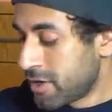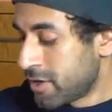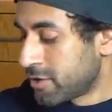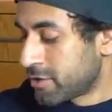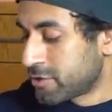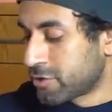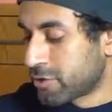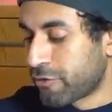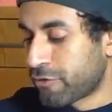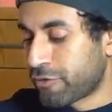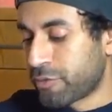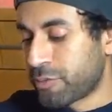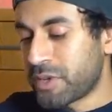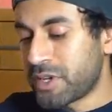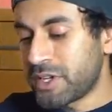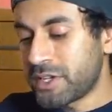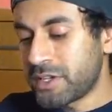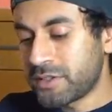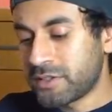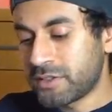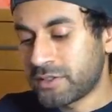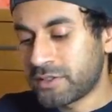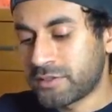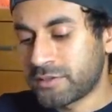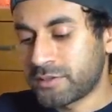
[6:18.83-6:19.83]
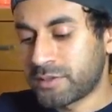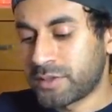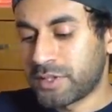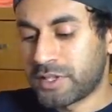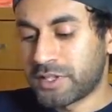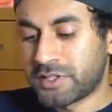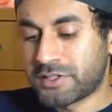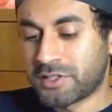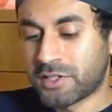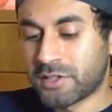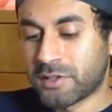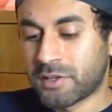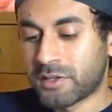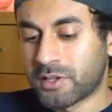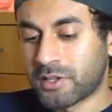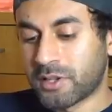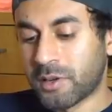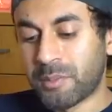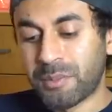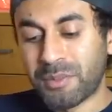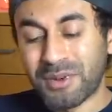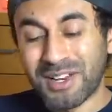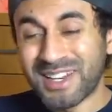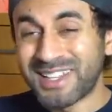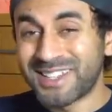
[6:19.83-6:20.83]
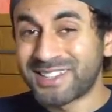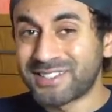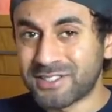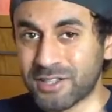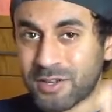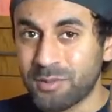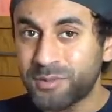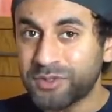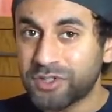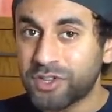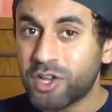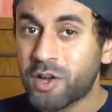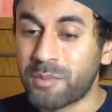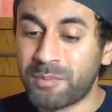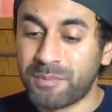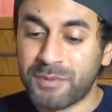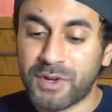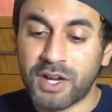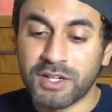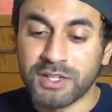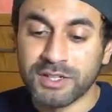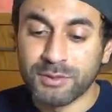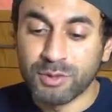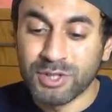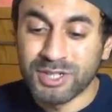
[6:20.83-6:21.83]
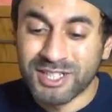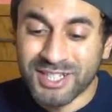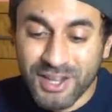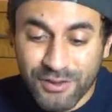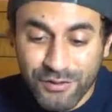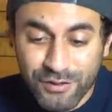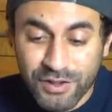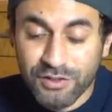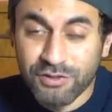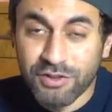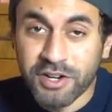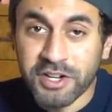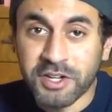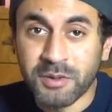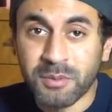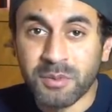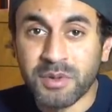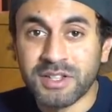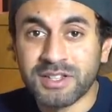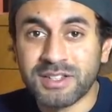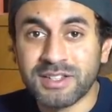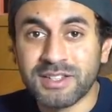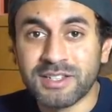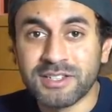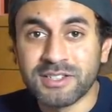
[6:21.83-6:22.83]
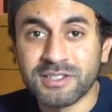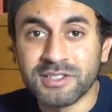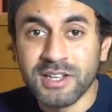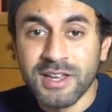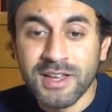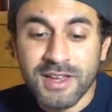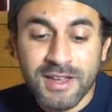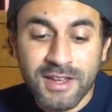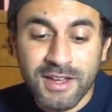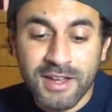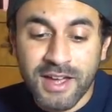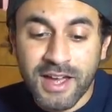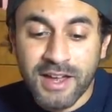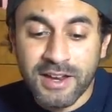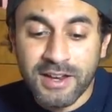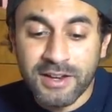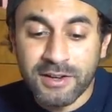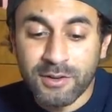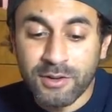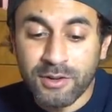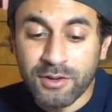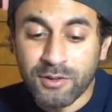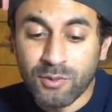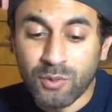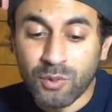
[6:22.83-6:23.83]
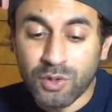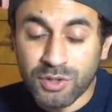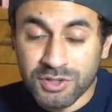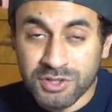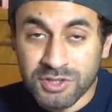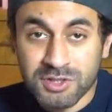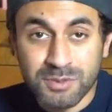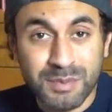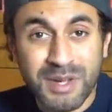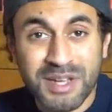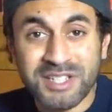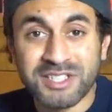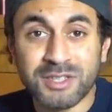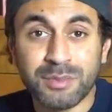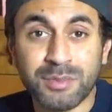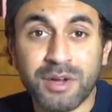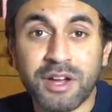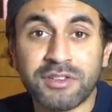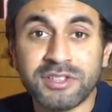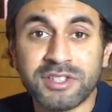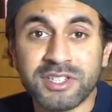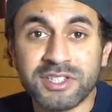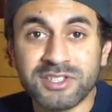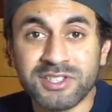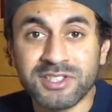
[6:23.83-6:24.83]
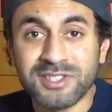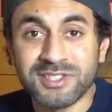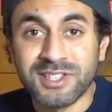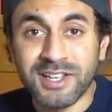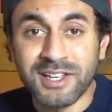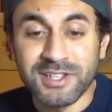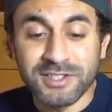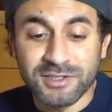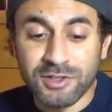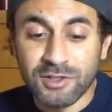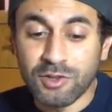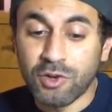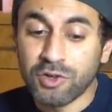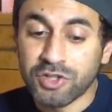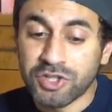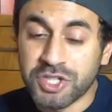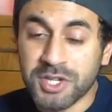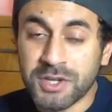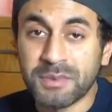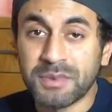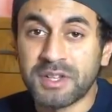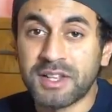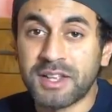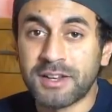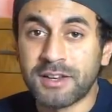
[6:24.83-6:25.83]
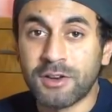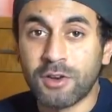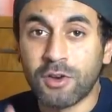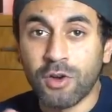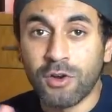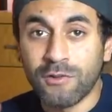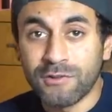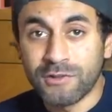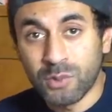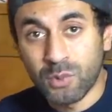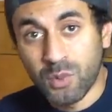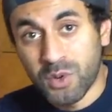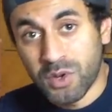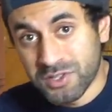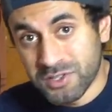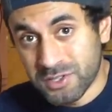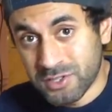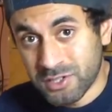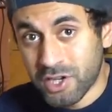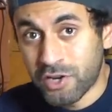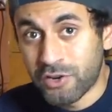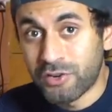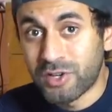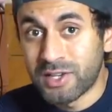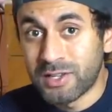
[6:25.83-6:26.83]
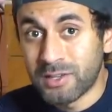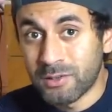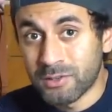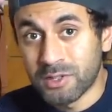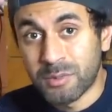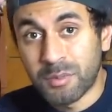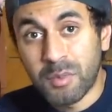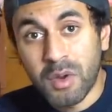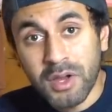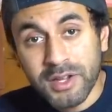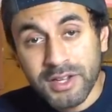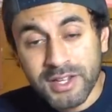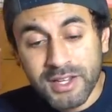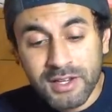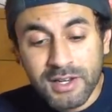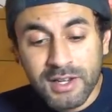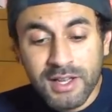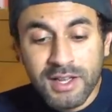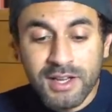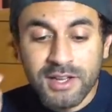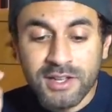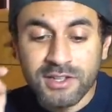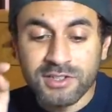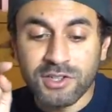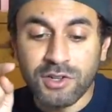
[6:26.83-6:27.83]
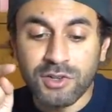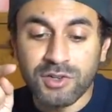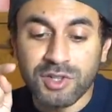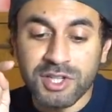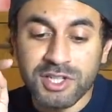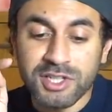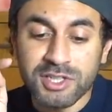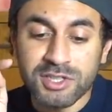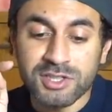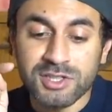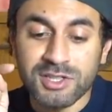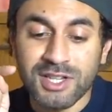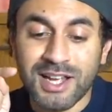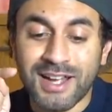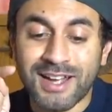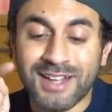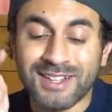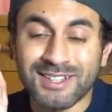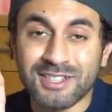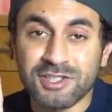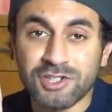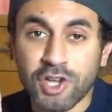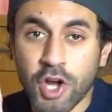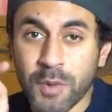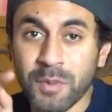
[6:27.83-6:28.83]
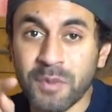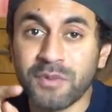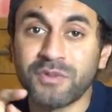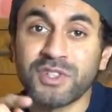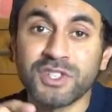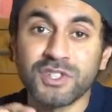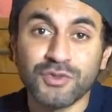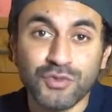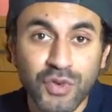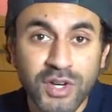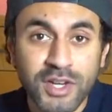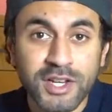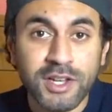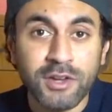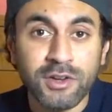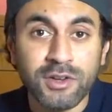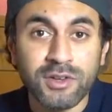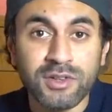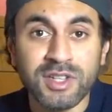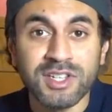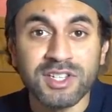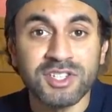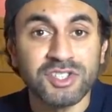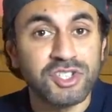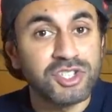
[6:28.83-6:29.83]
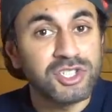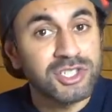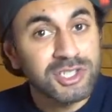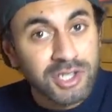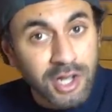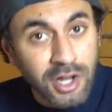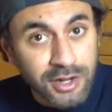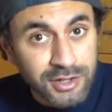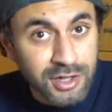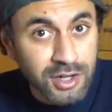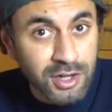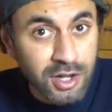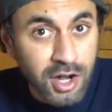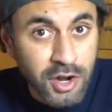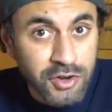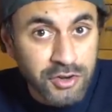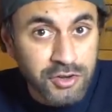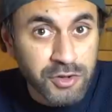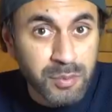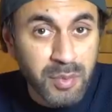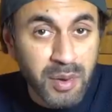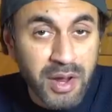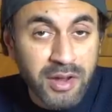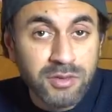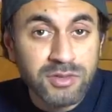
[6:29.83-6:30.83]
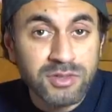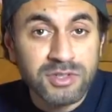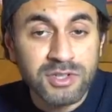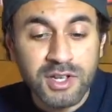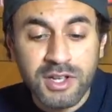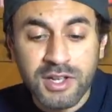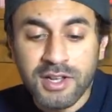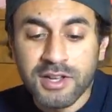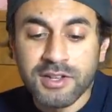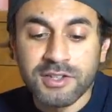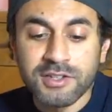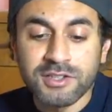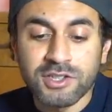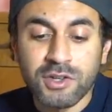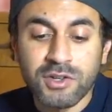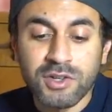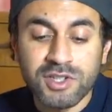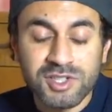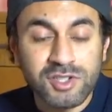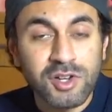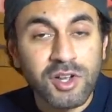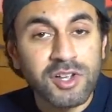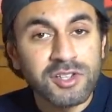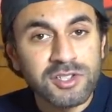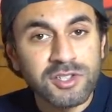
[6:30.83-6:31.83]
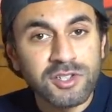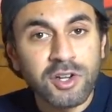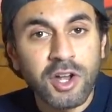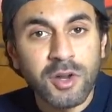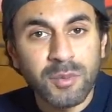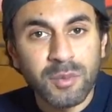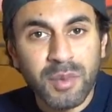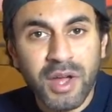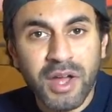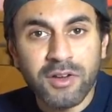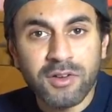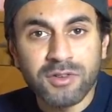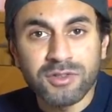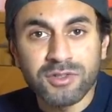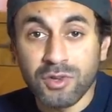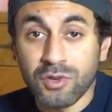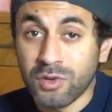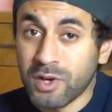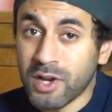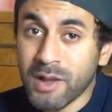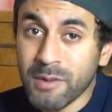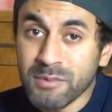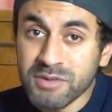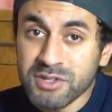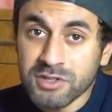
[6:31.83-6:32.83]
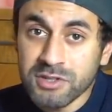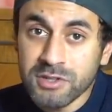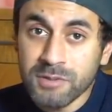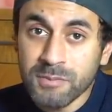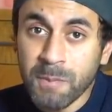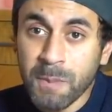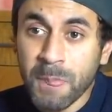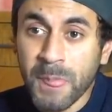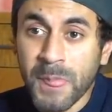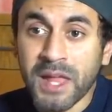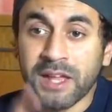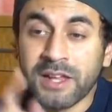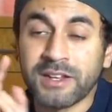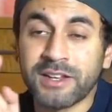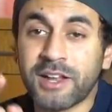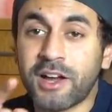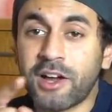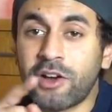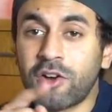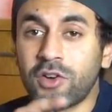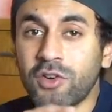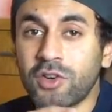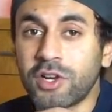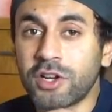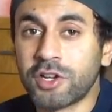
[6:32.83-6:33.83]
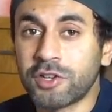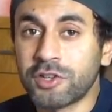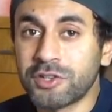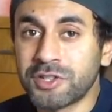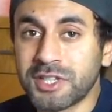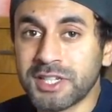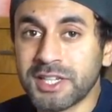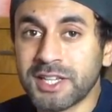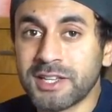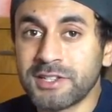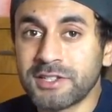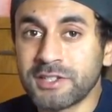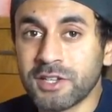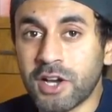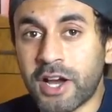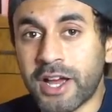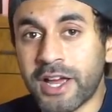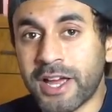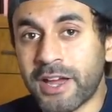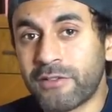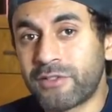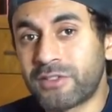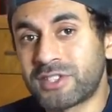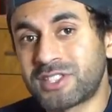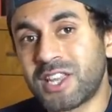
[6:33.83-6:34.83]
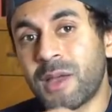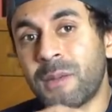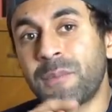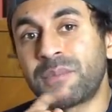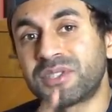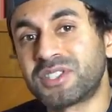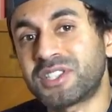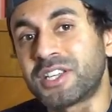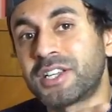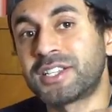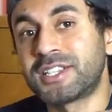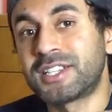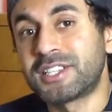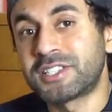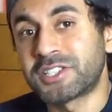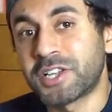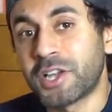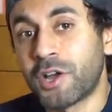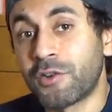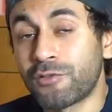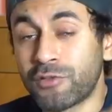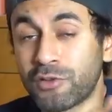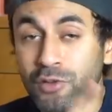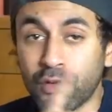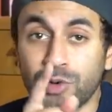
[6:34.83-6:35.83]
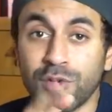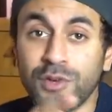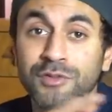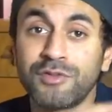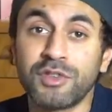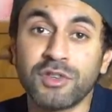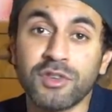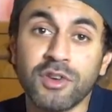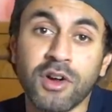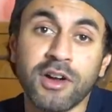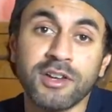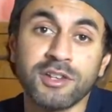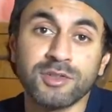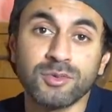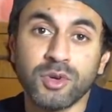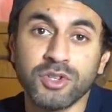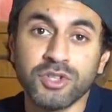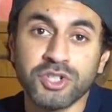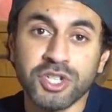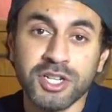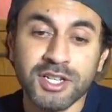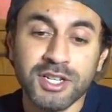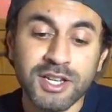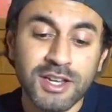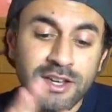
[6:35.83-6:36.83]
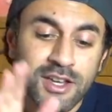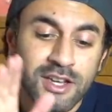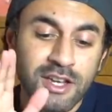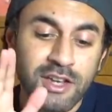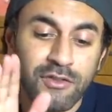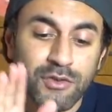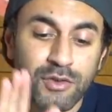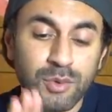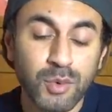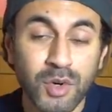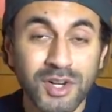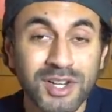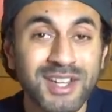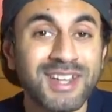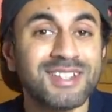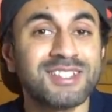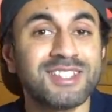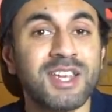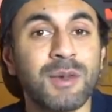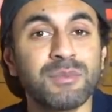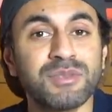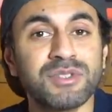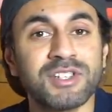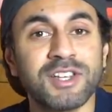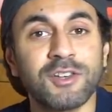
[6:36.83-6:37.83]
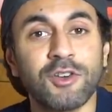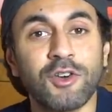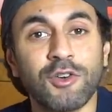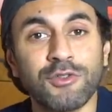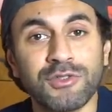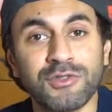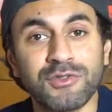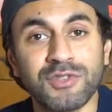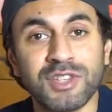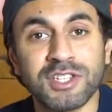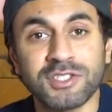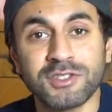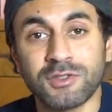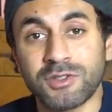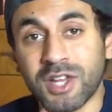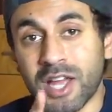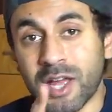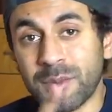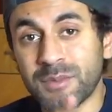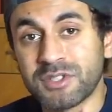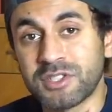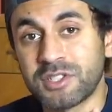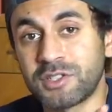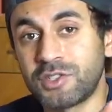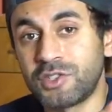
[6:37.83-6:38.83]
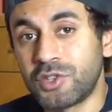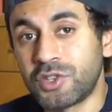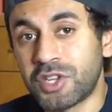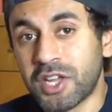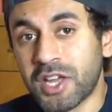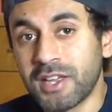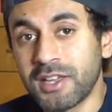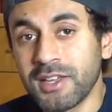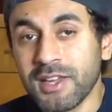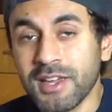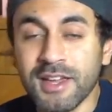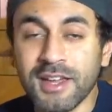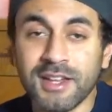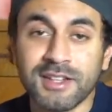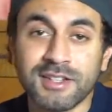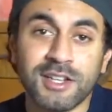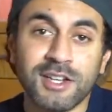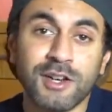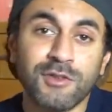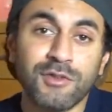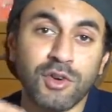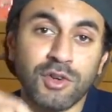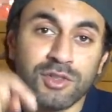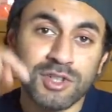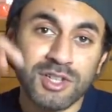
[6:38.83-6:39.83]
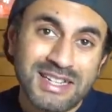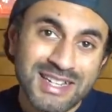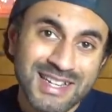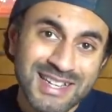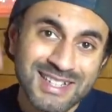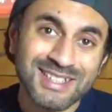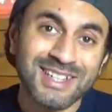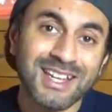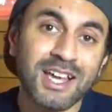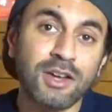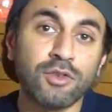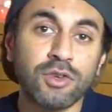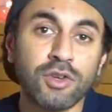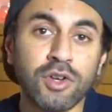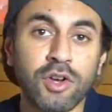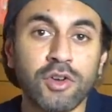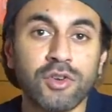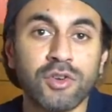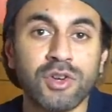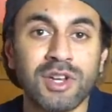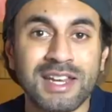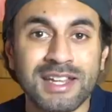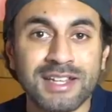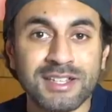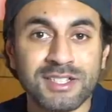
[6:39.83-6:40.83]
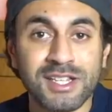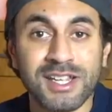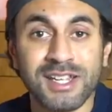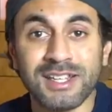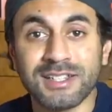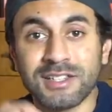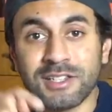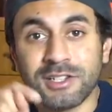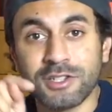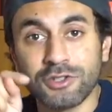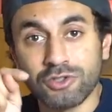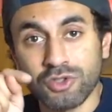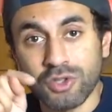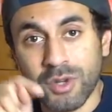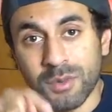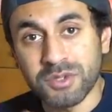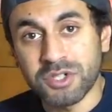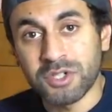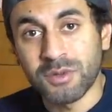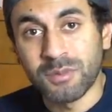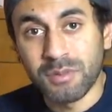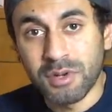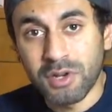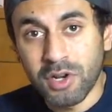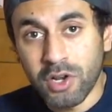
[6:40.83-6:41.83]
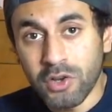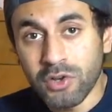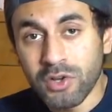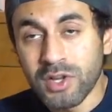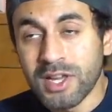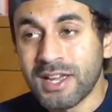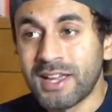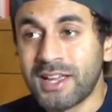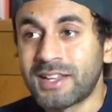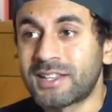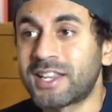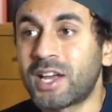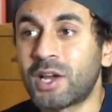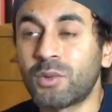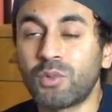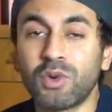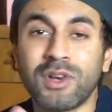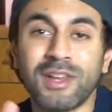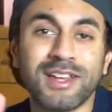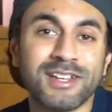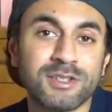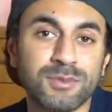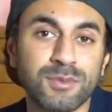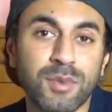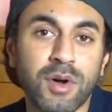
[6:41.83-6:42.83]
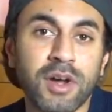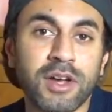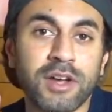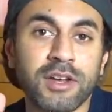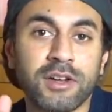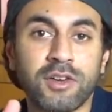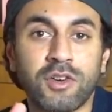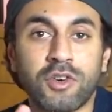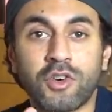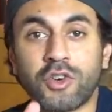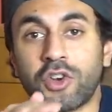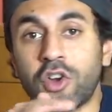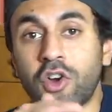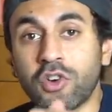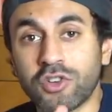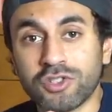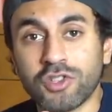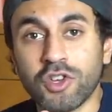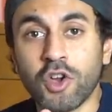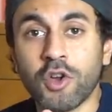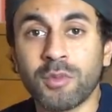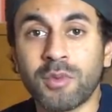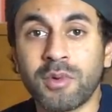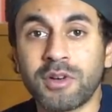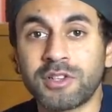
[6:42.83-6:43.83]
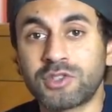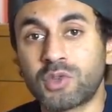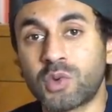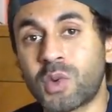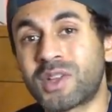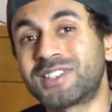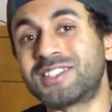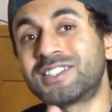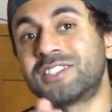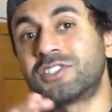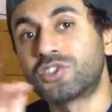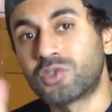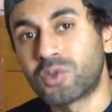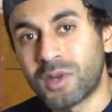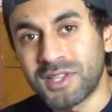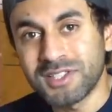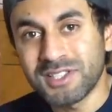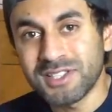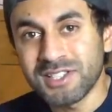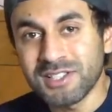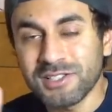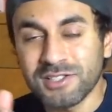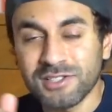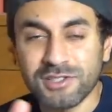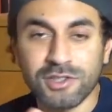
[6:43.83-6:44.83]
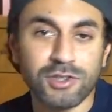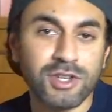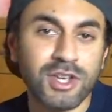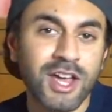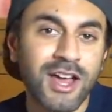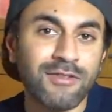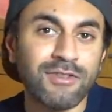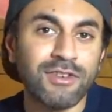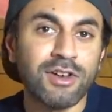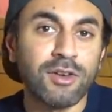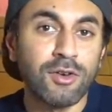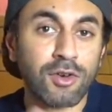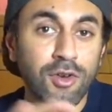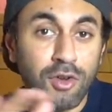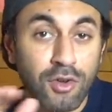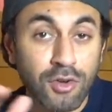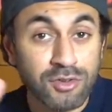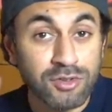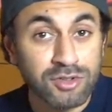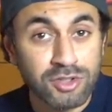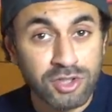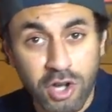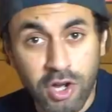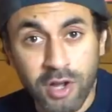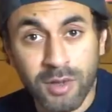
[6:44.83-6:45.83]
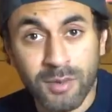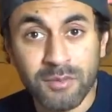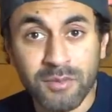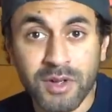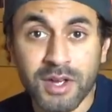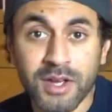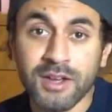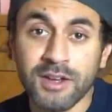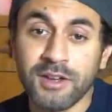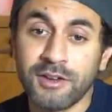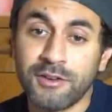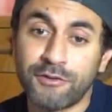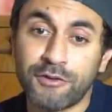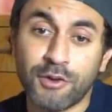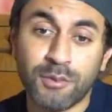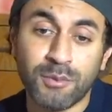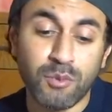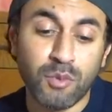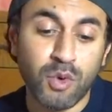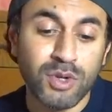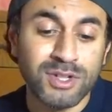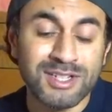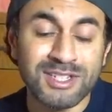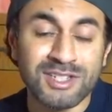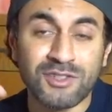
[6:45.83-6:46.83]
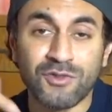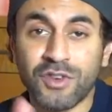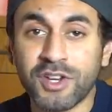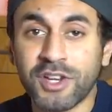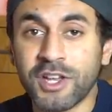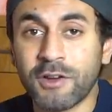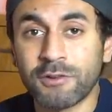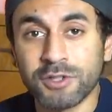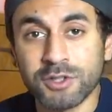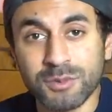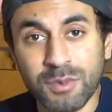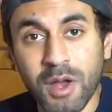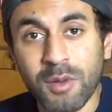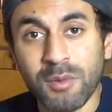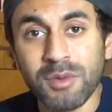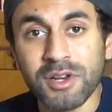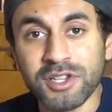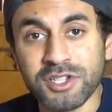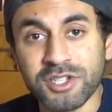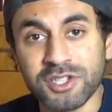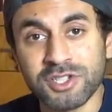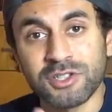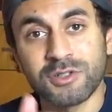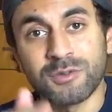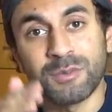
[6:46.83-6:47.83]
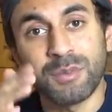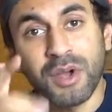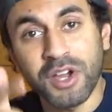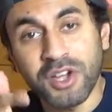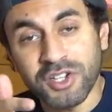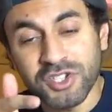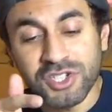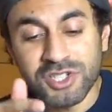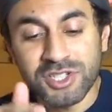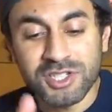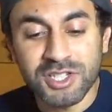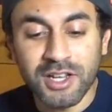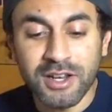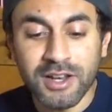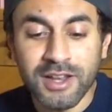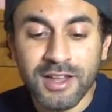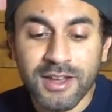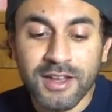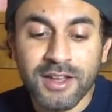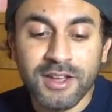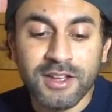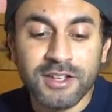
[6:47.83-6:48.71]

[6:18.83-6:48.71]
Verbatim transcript: So for me, it's a complete thumbs up. I would definitely recommend this, and what's best about this is that it's a lot cheaper than a lot of the ones currently on the market. So this, at the time of this video, is just under £100, so it's £99 on Amazon. Now a good thing is I have a 10% discount for all of you guys watching. If you want to get 10% off this on Amazon UK, then I've got the discount code linked in the description below. That will expire on October 2020, so you have a long time from when this video was published to purchase it.